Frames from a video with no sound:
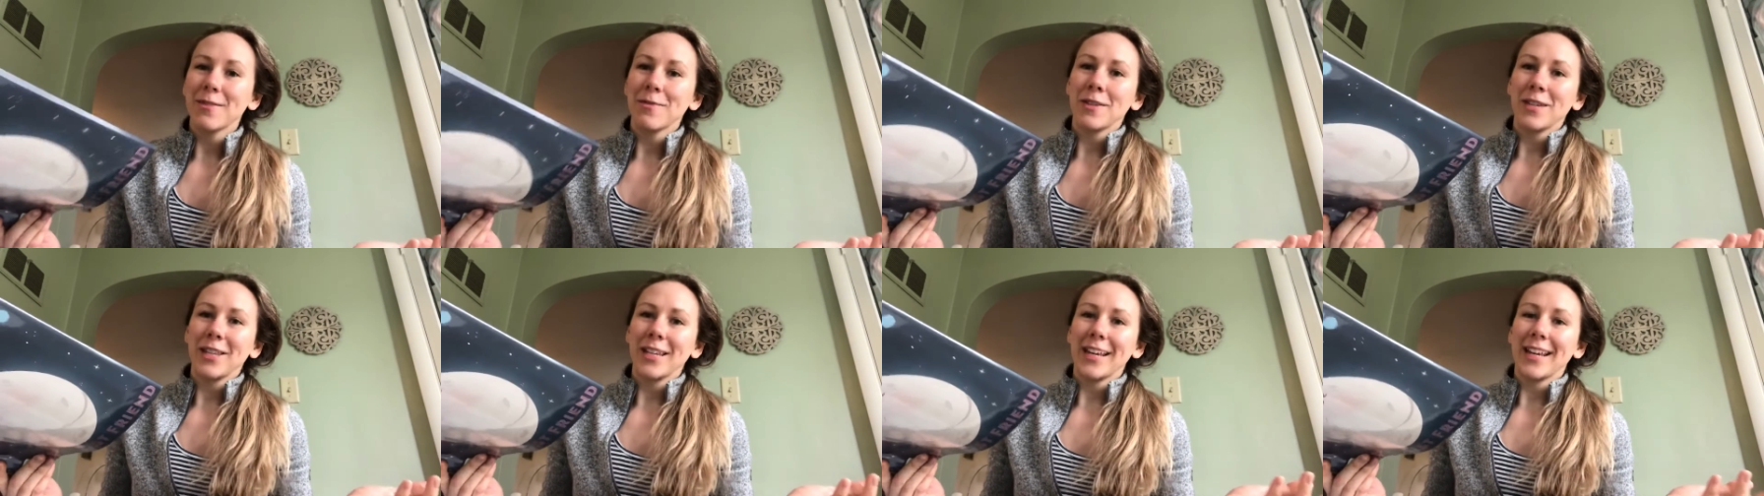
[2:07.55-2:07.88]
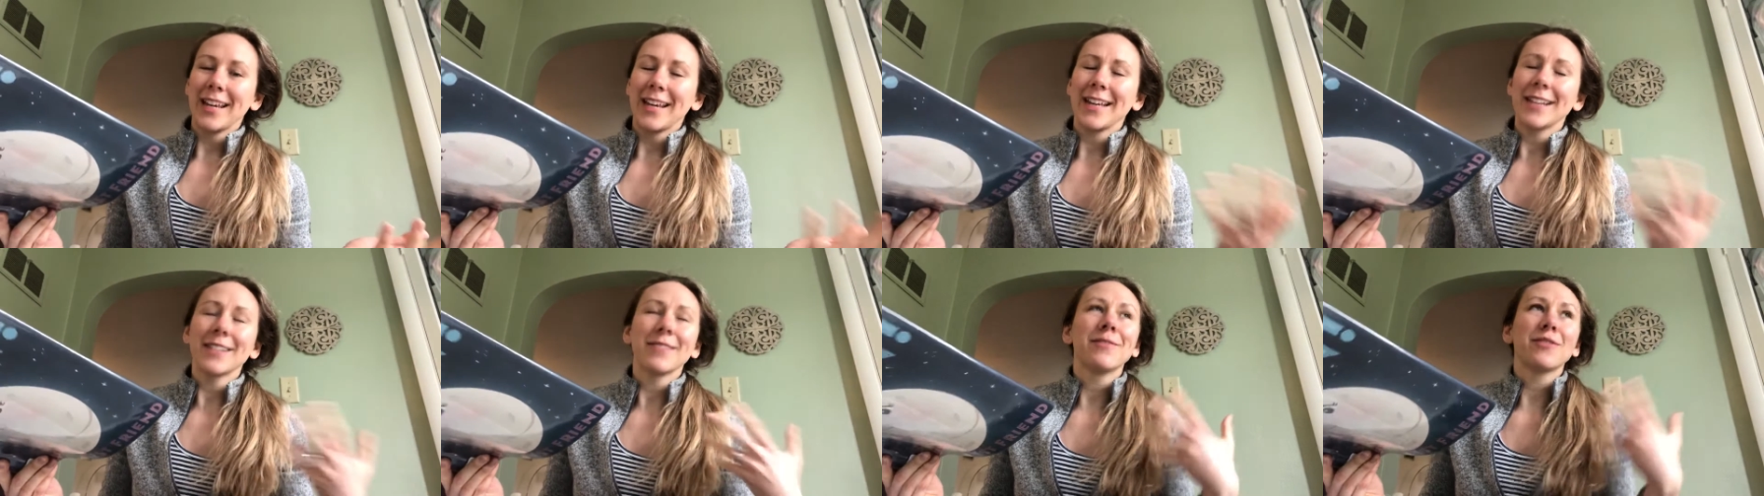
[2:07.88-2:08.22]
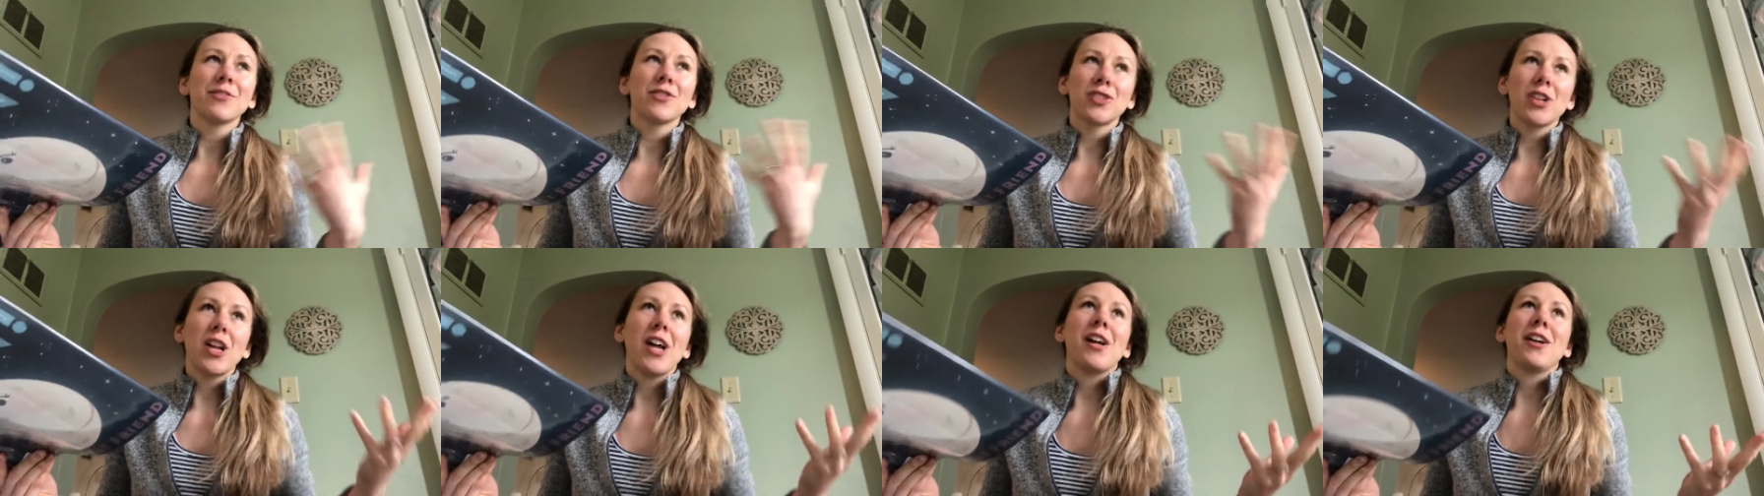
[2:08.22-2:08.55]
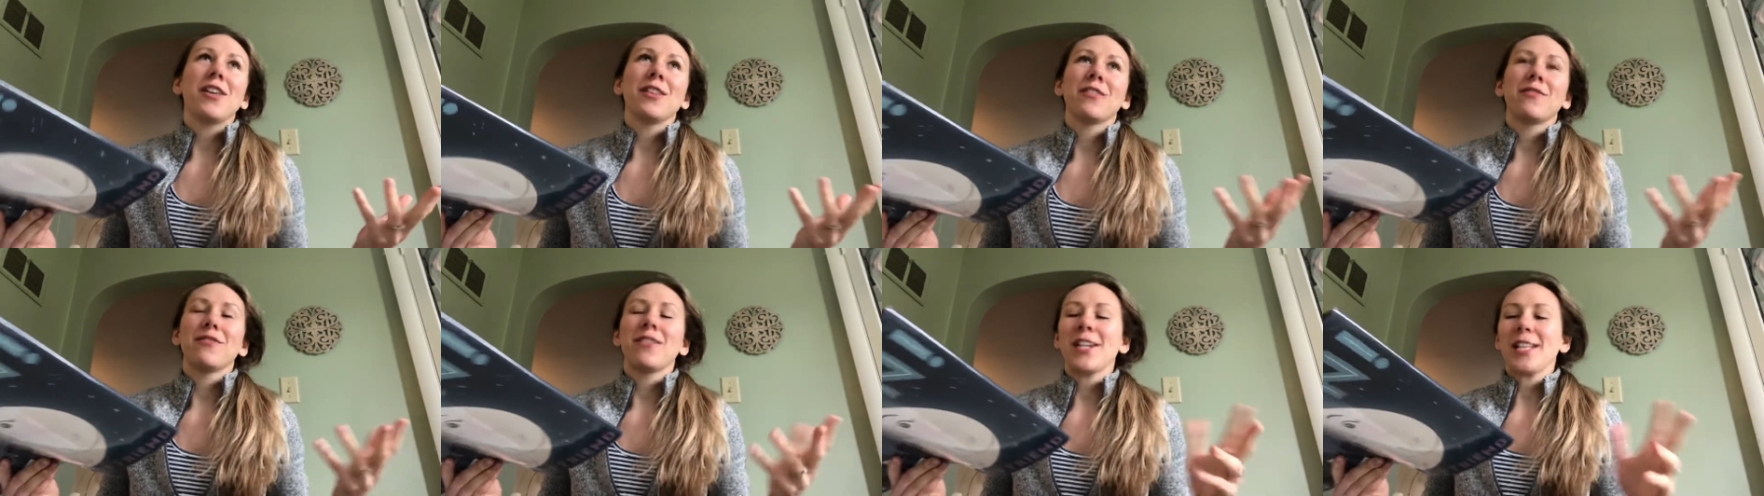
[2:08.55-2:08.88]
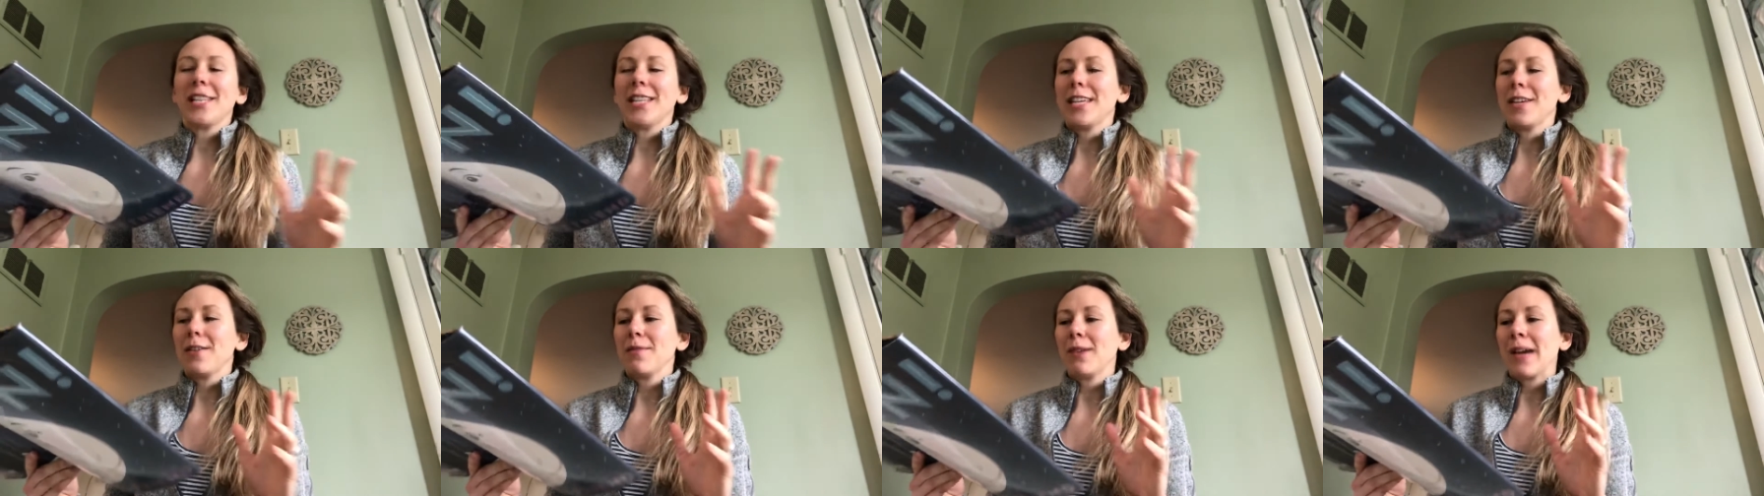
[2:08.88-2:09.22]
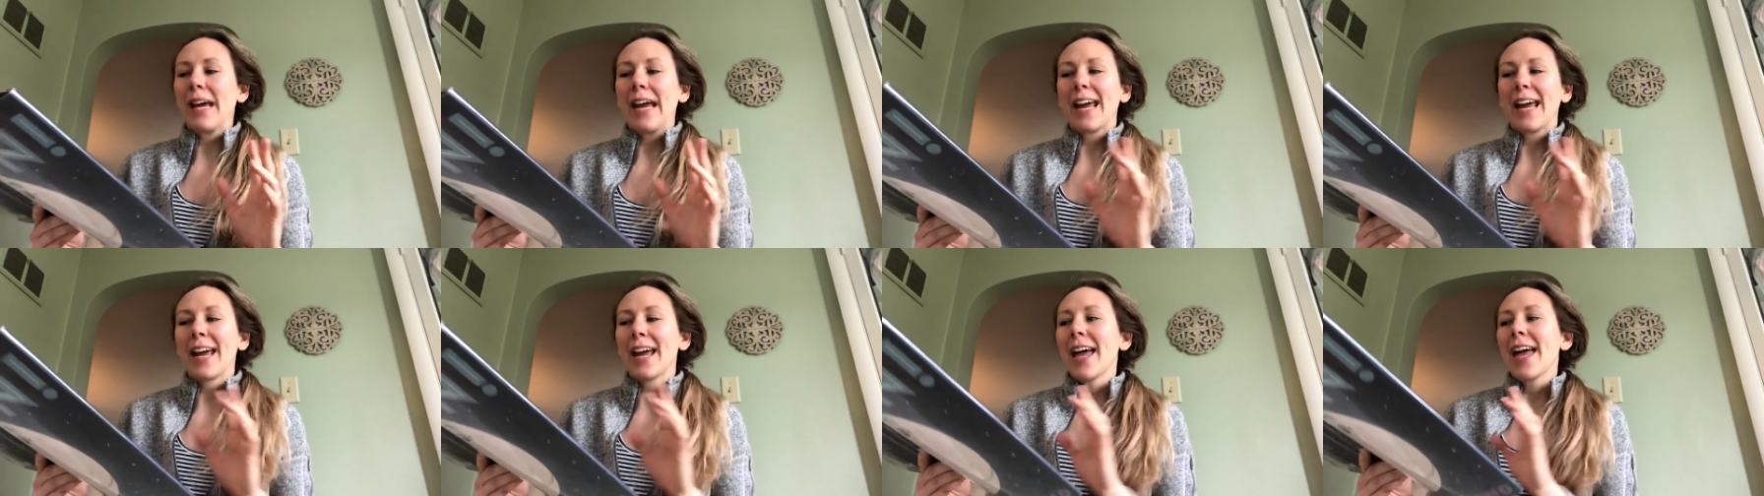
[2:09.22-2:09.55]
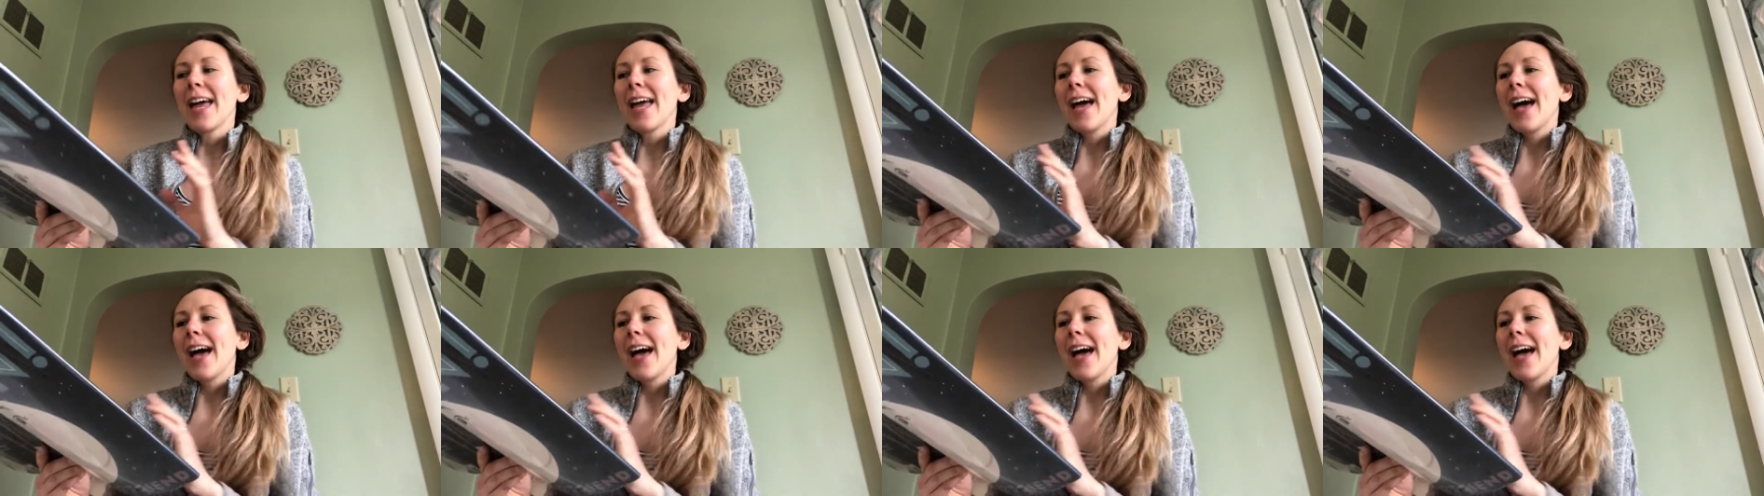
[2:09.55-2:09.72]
really child friendly way.